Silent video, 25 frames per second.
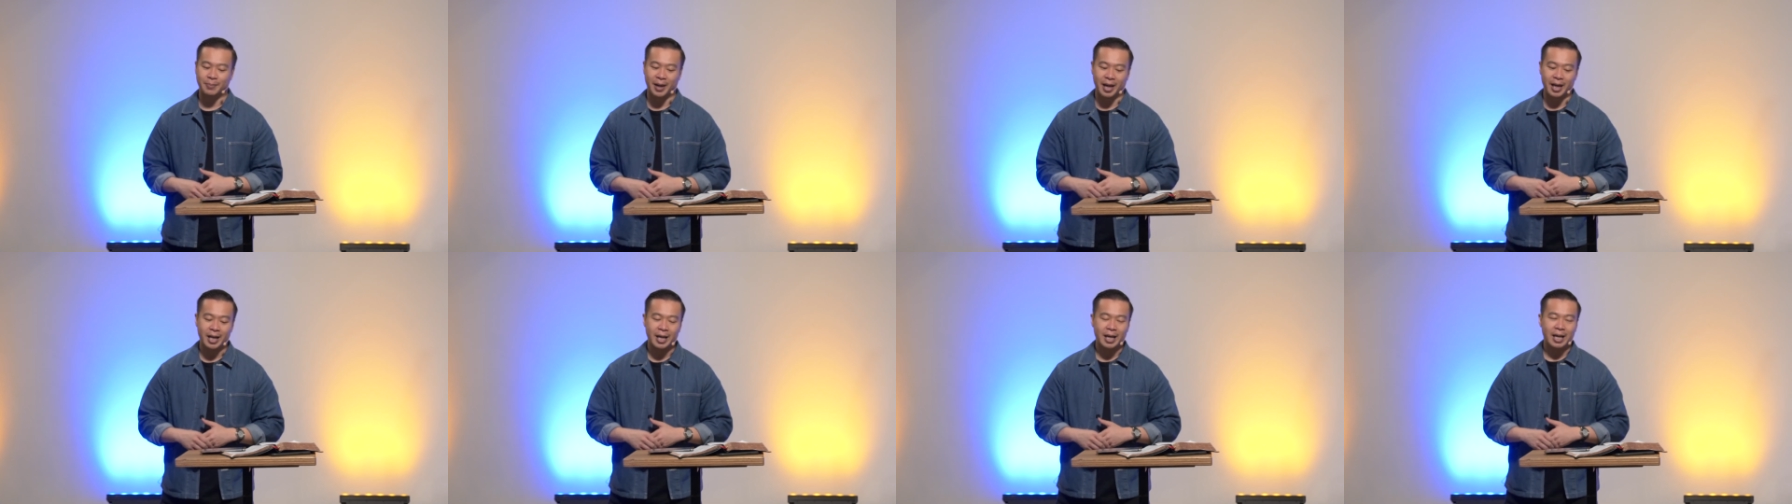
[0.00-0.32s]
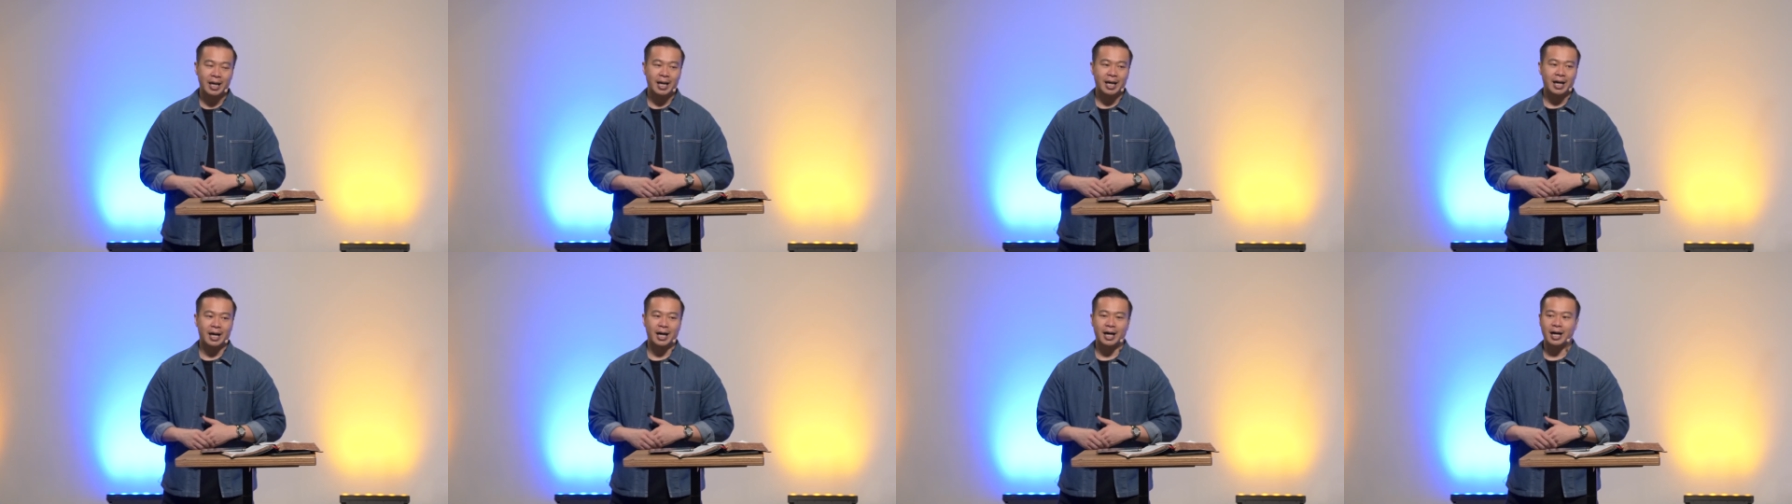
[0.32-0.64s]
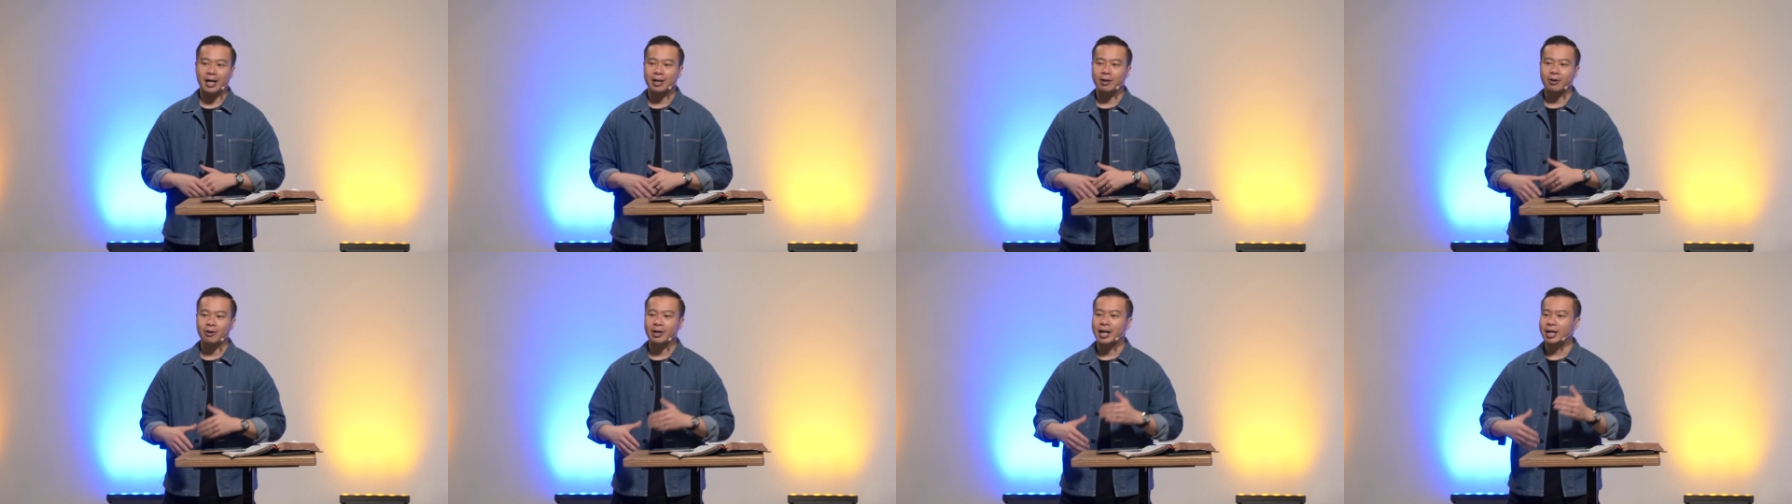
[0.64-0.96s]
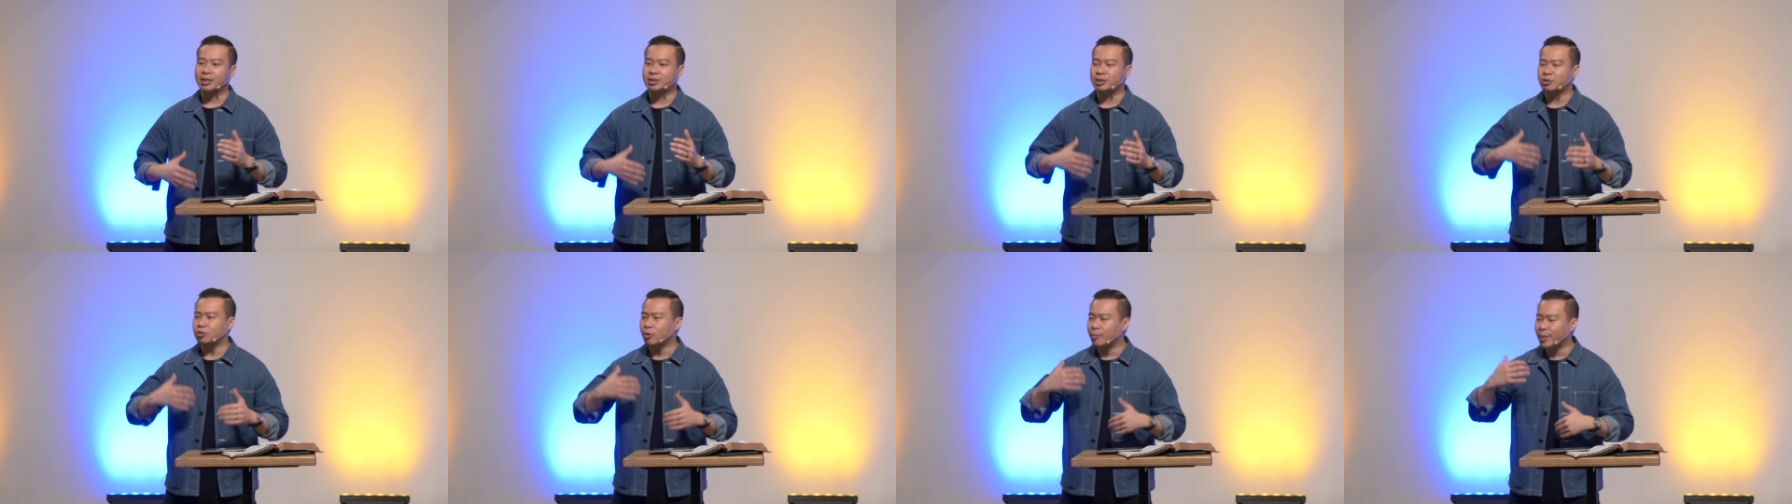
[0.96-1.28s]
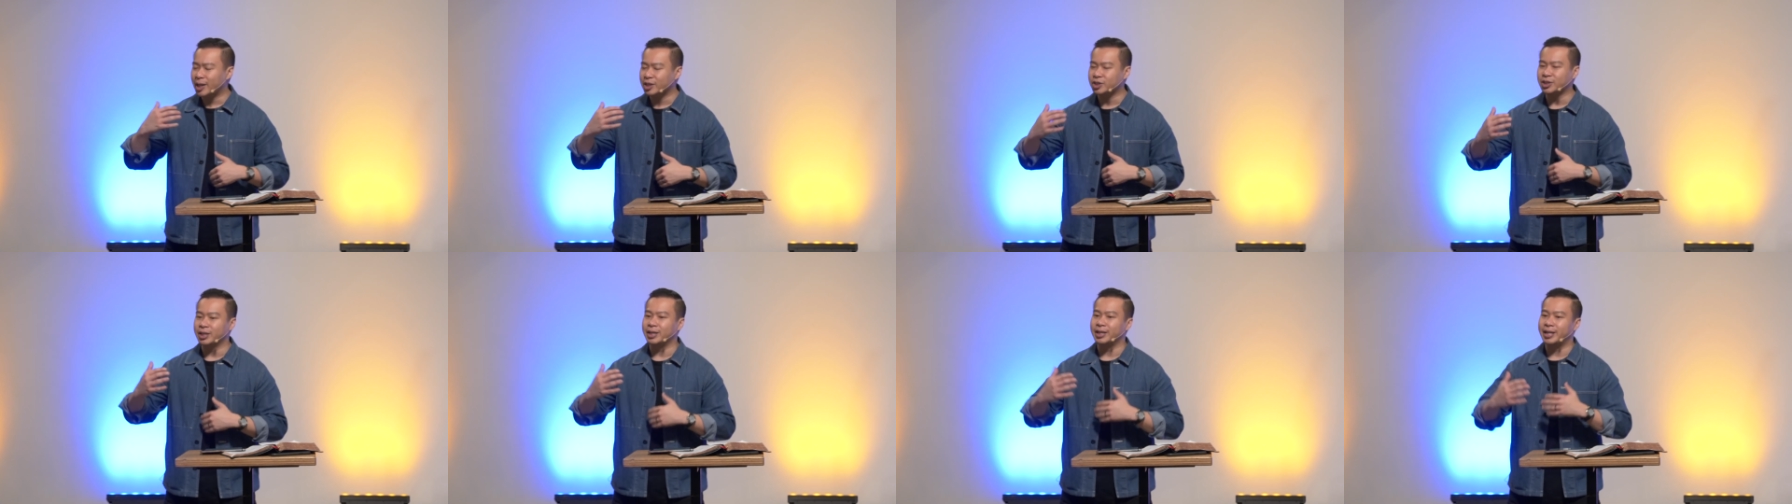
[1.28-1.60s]
But uh, you know, there's so
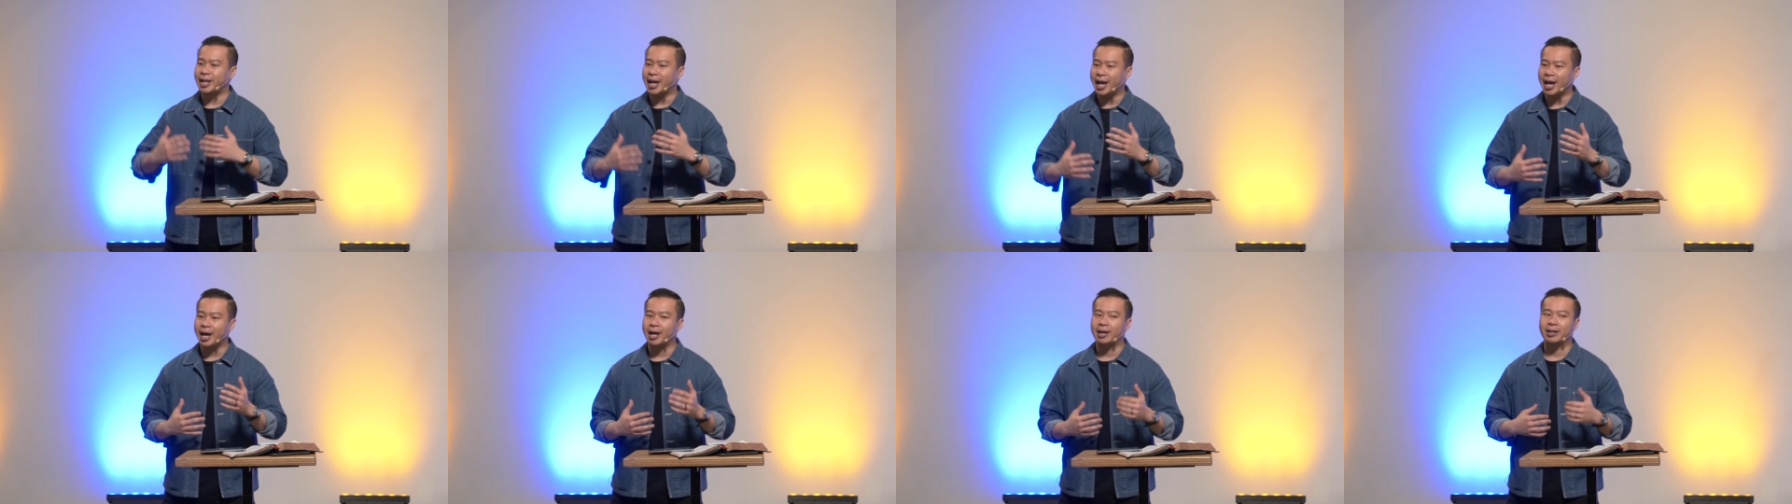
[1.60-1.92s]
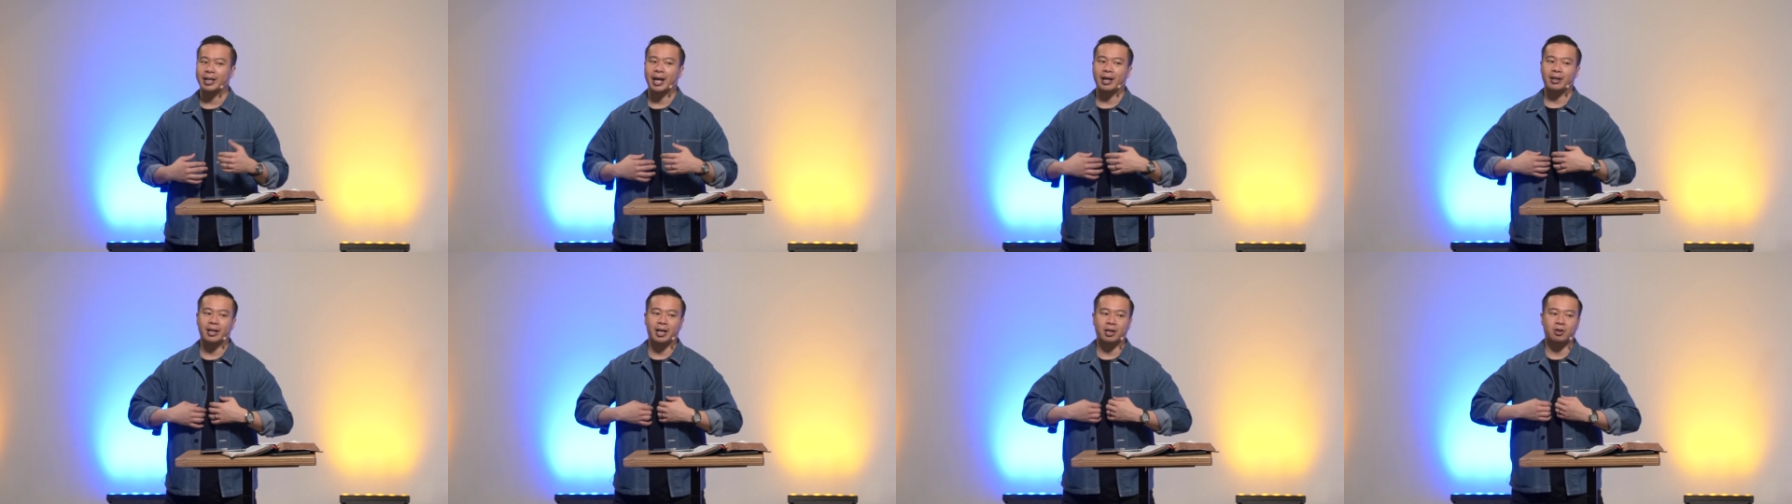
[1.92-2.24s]
much in there that,